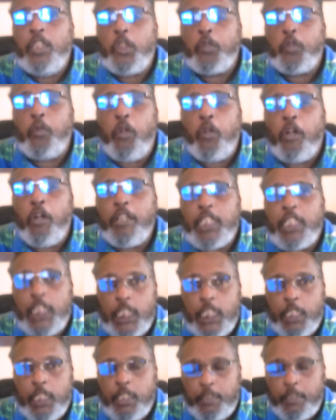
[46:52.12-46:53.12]
towards a
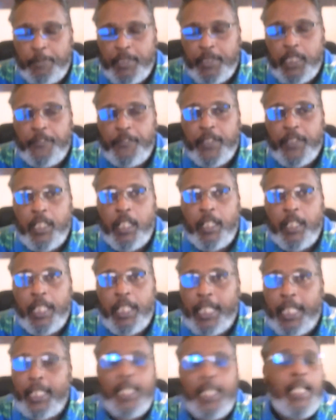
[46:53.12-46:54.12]
specific color.
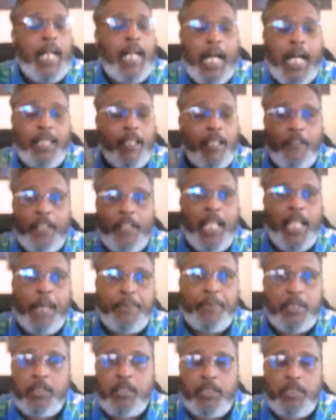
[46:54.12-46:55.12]
Like I love the
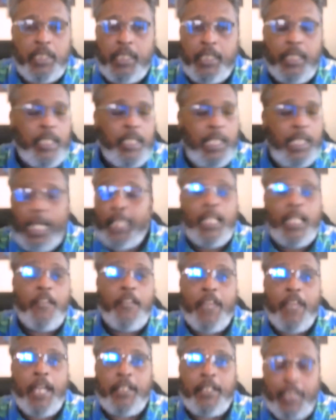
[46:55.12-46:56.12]
lapis lazuli. I love
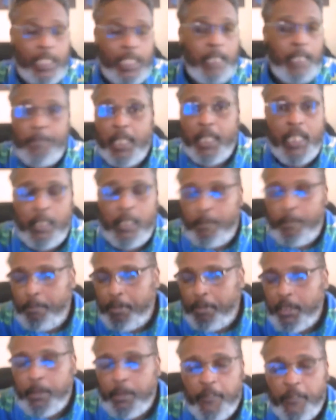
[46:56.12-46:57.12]
that because I love my color,
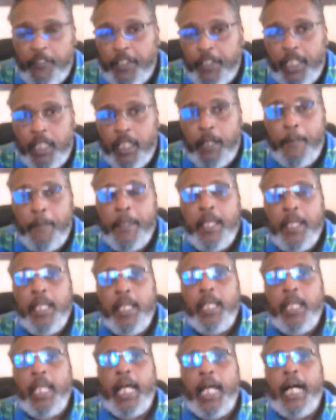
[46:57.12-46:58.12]
blue's my favorite color.
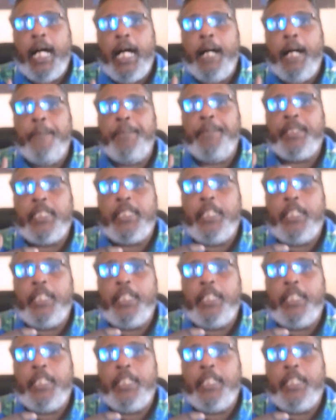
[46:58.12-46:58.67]
Uh, but to